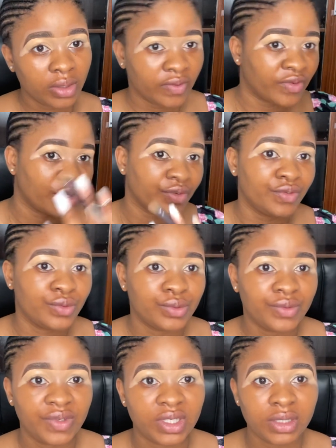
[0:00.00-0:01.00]
for a full
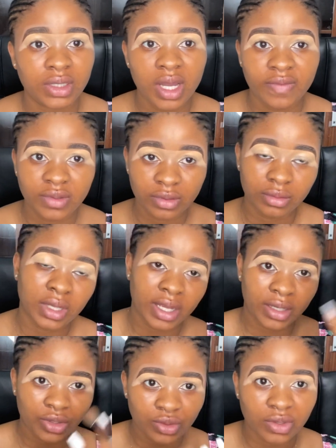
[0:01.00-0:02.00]
face you have to like
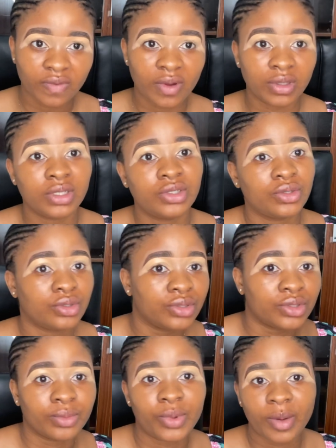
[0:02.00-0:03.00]
use your foundation, use
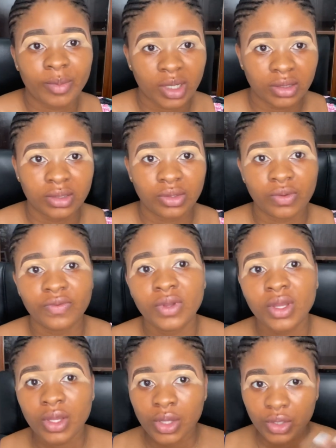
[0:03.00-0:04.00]
your primer and stuff.
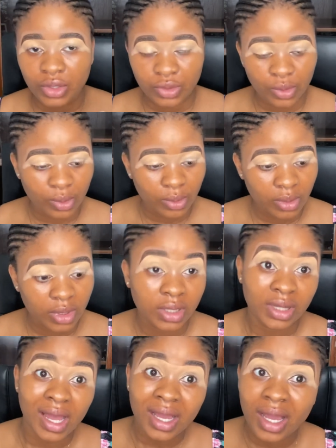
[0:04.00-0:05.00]
So
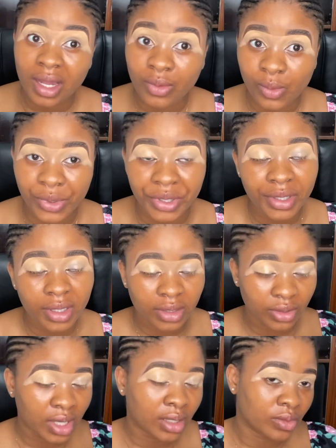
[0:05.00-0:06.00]
that can work. You
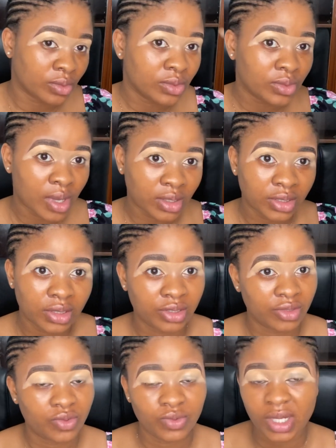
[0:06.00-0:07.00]
can also actually
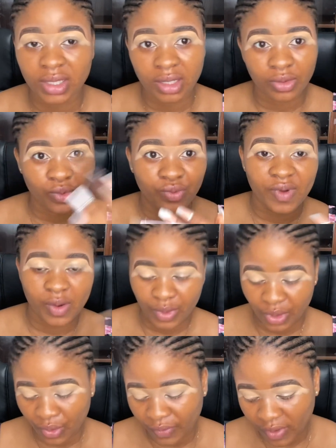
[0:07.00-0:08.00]
just do that and go over with
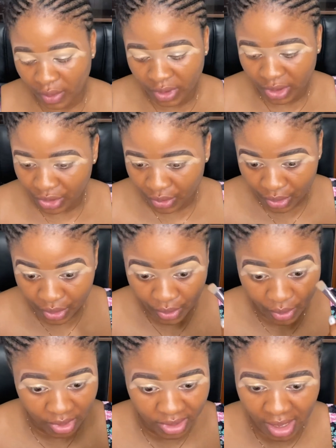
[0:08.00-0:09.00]
your foundation, so
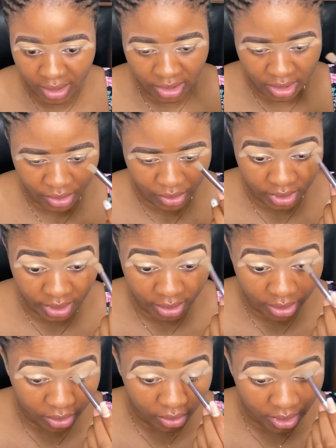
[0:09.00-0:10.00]
it's actually not
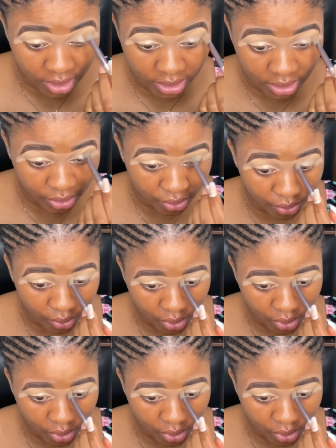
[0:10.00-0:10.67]
an issue.